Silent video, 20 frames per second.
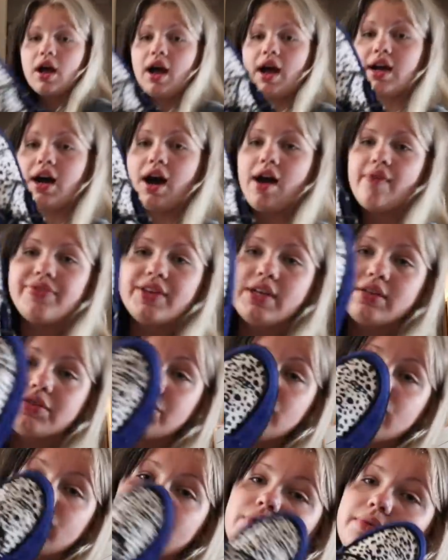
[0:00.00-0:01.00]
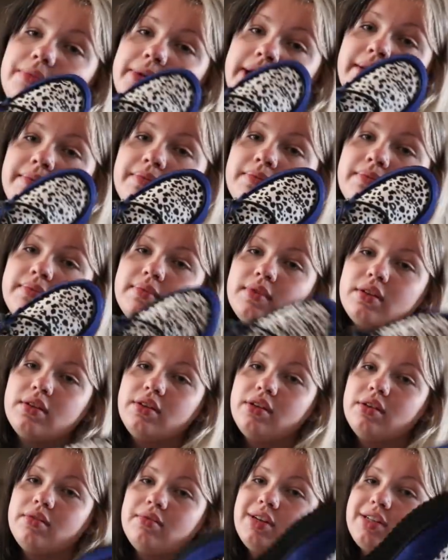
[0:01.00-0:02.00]
I got these shoes for me,
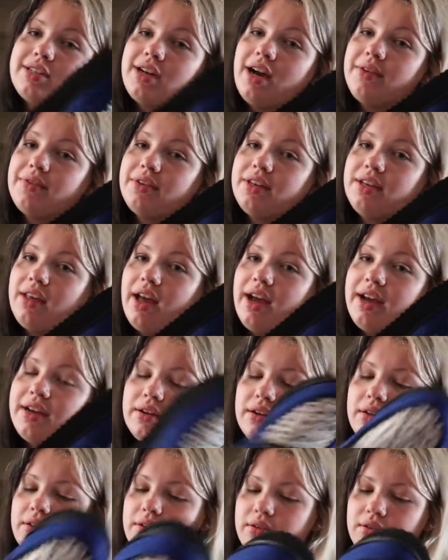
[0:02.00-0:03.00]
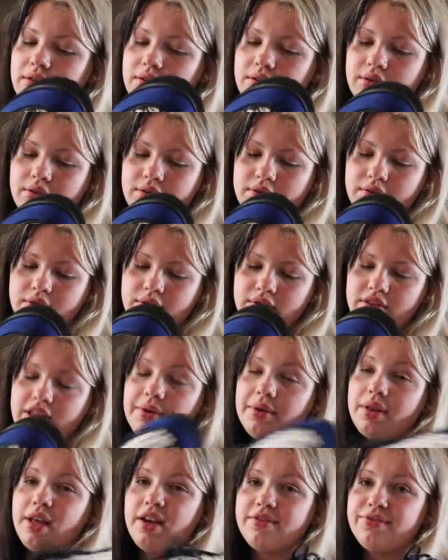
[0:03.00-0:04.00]
which Mama, I really like. They
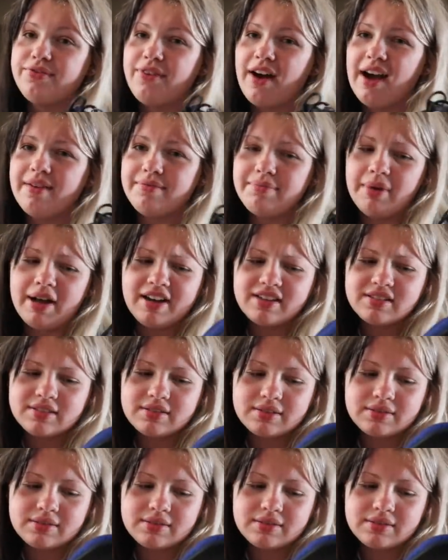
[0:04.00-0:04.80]
were like five bucks.